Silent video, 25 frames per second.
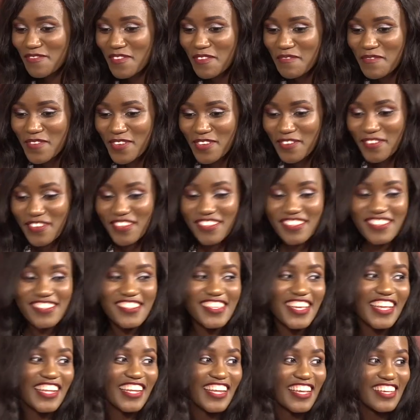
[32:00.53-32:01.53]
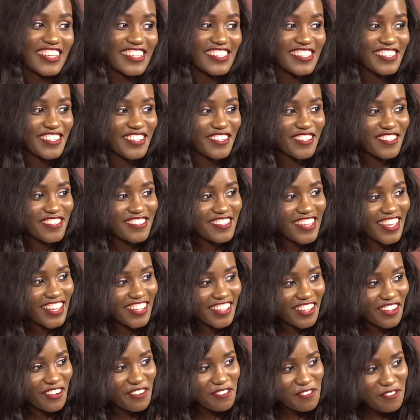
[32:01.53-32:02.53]
Maybe you could tell us, you could
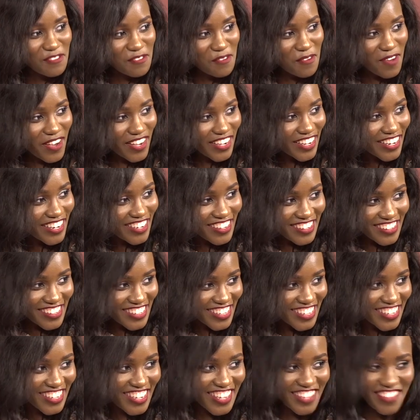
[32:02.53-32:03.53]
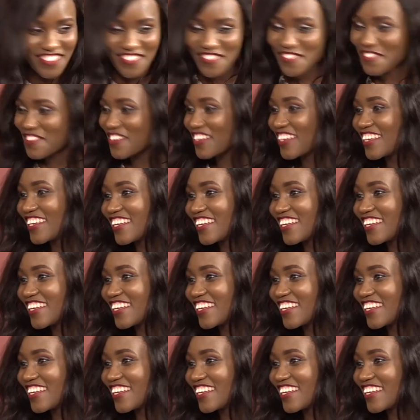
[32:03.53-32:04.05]
sign out Kwa Heri in Swahili.